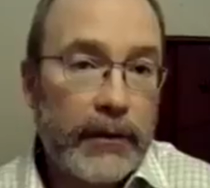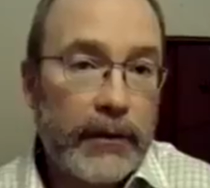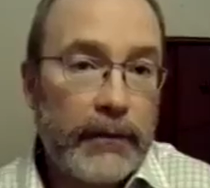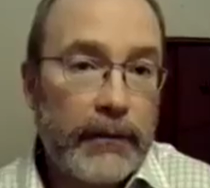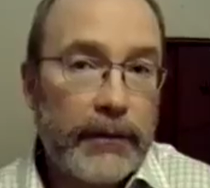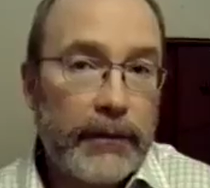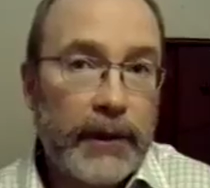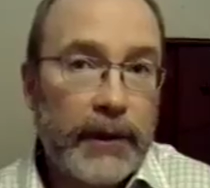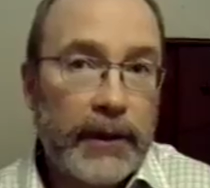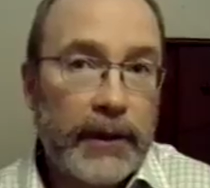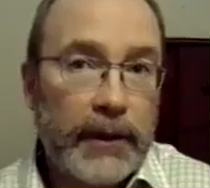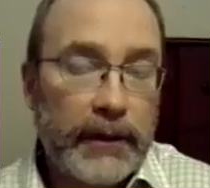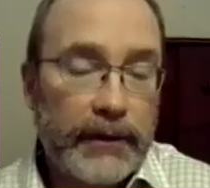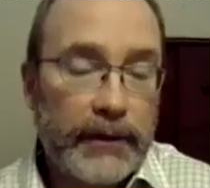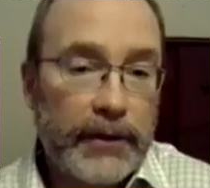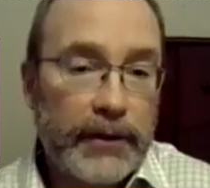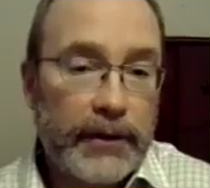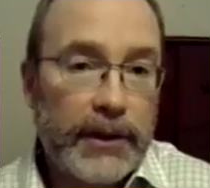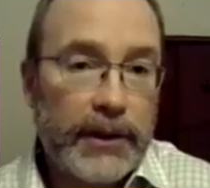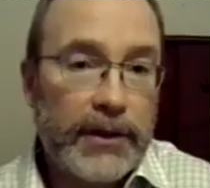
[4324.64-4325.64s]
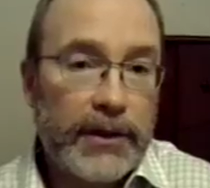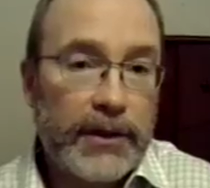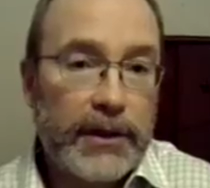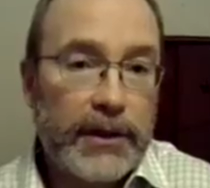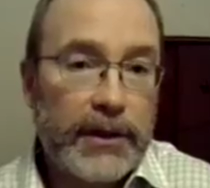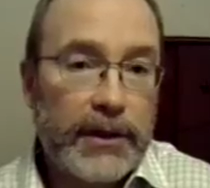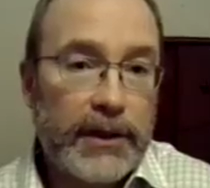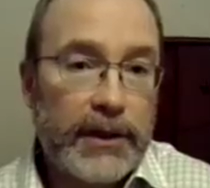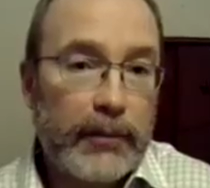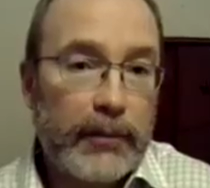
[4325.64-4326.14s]
of citizens'
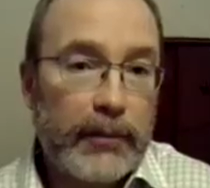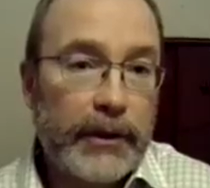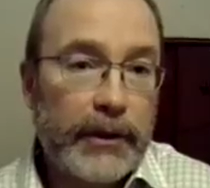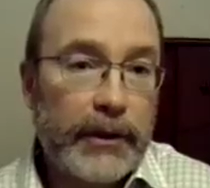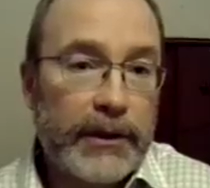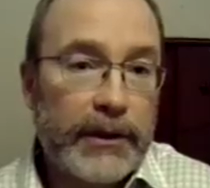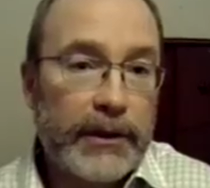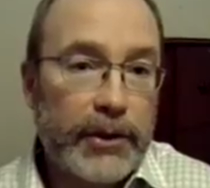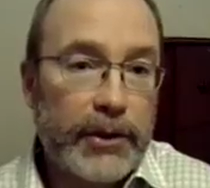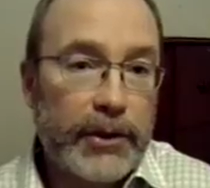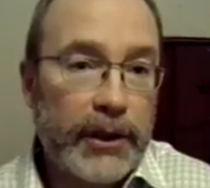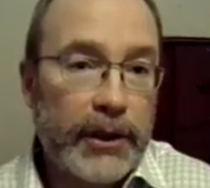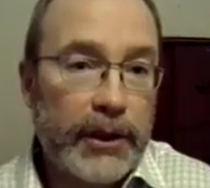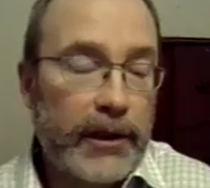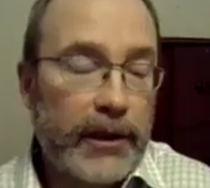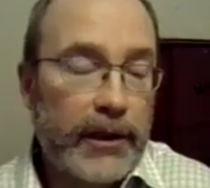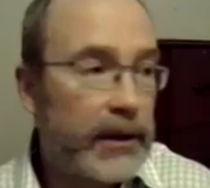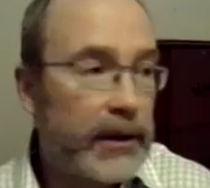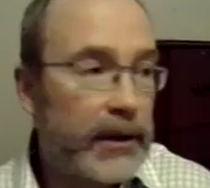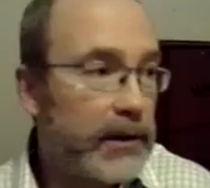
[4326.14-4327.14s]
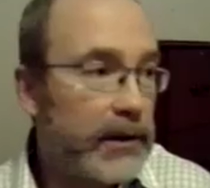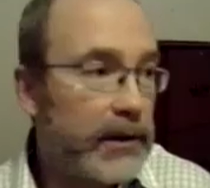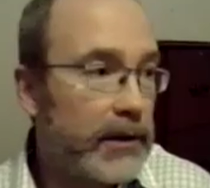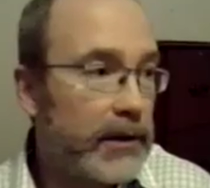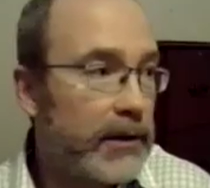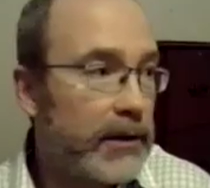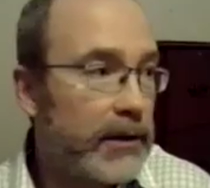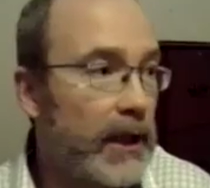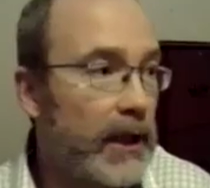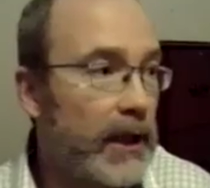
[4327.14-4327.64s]
assemblies, which I think is
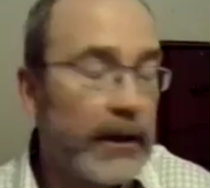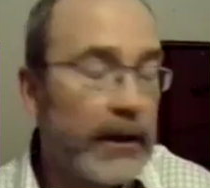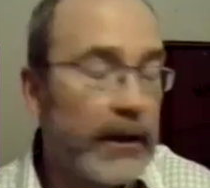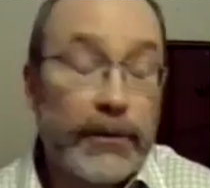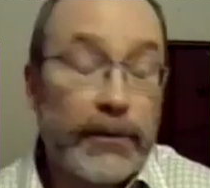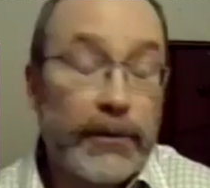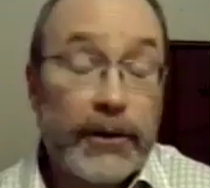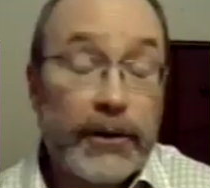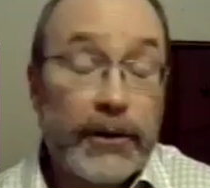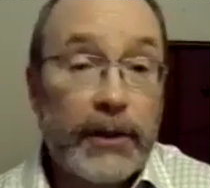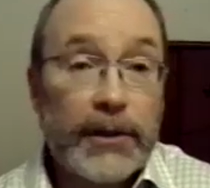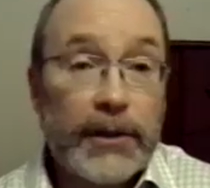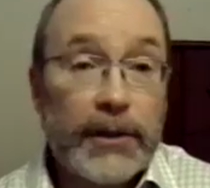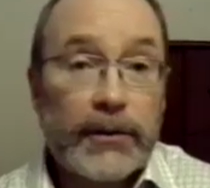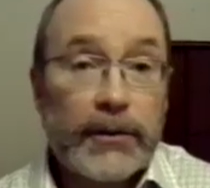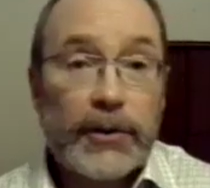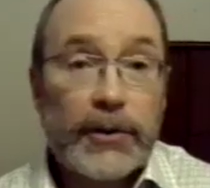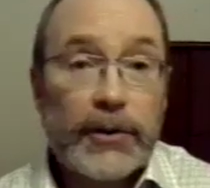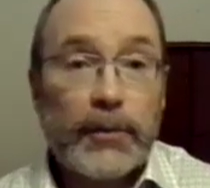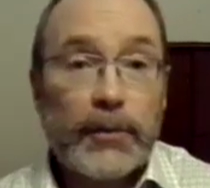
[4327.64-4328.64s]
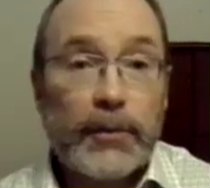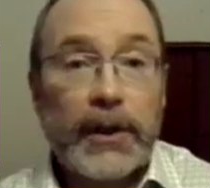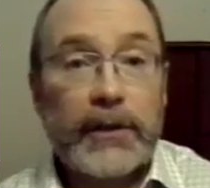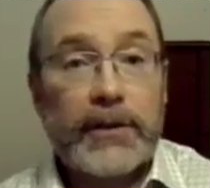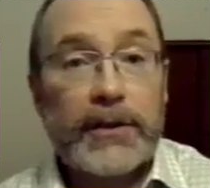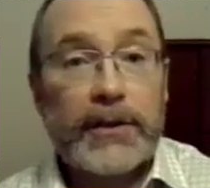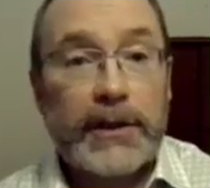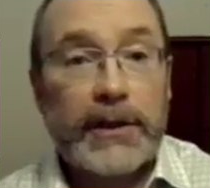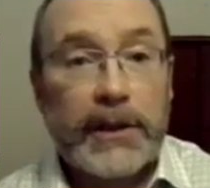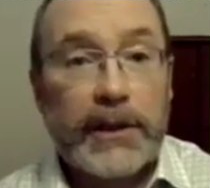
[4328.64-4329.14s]
as close to grassroots
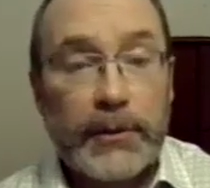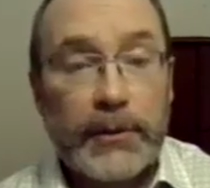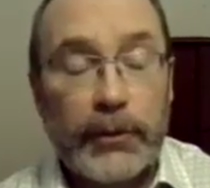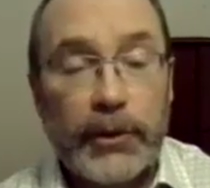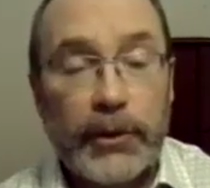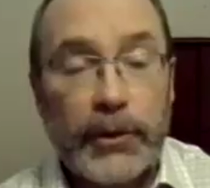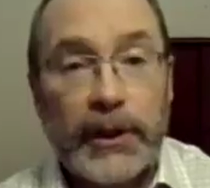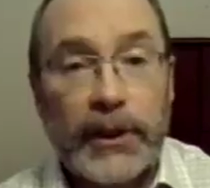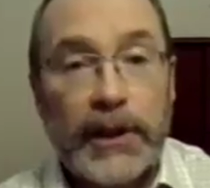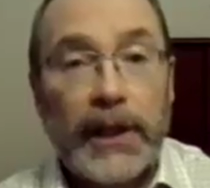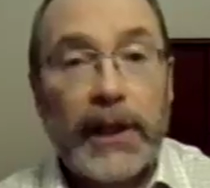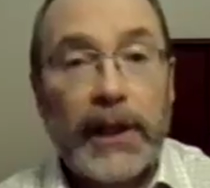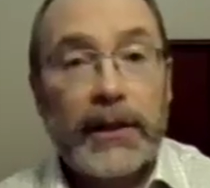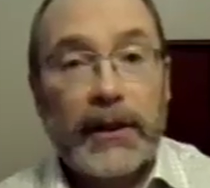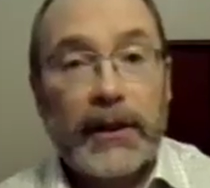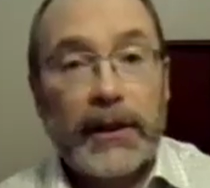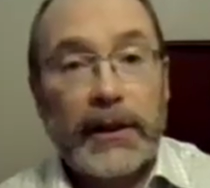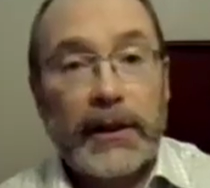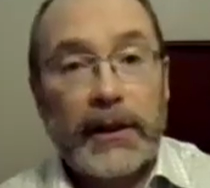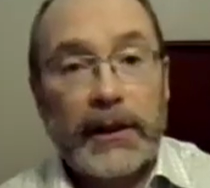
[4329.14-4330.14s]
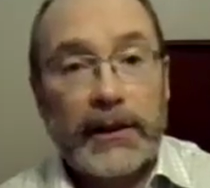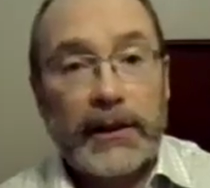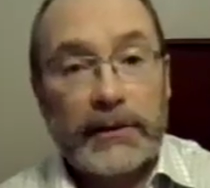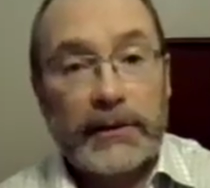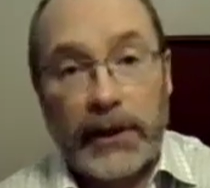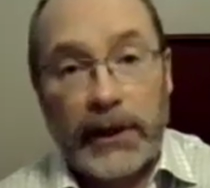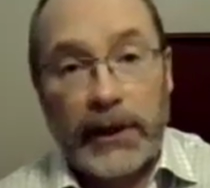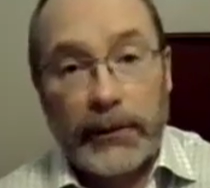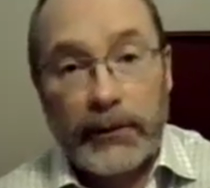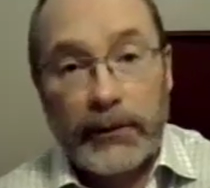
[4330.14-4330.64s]
democracy as we're going to get. And
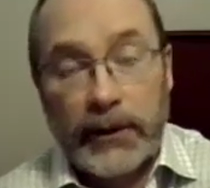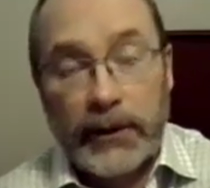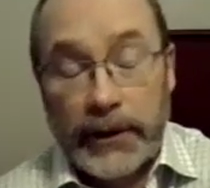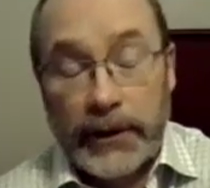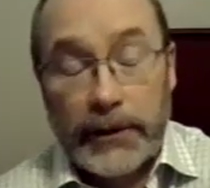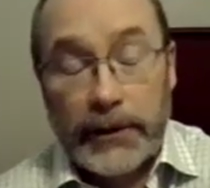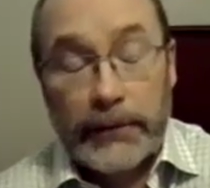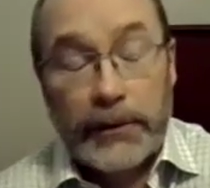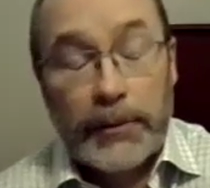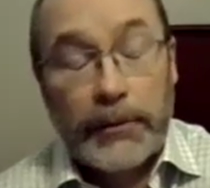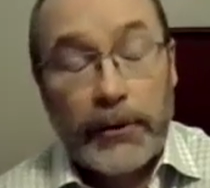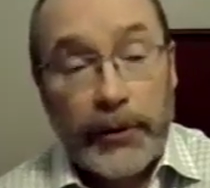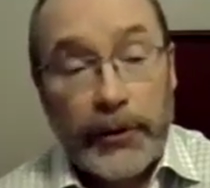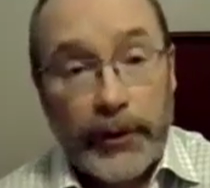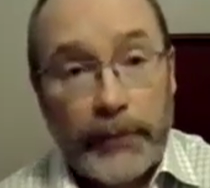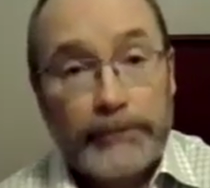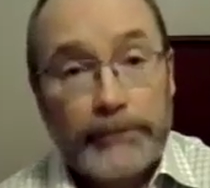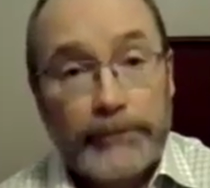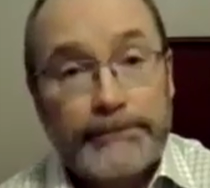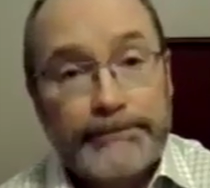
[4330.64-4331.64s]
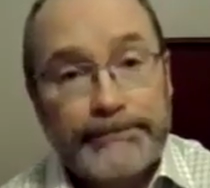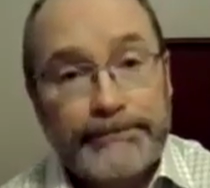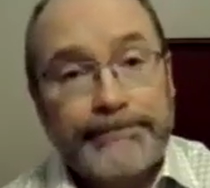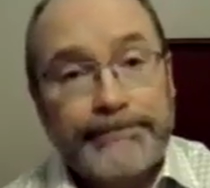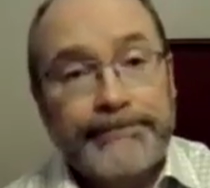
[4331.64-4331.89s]
I would like to explore them.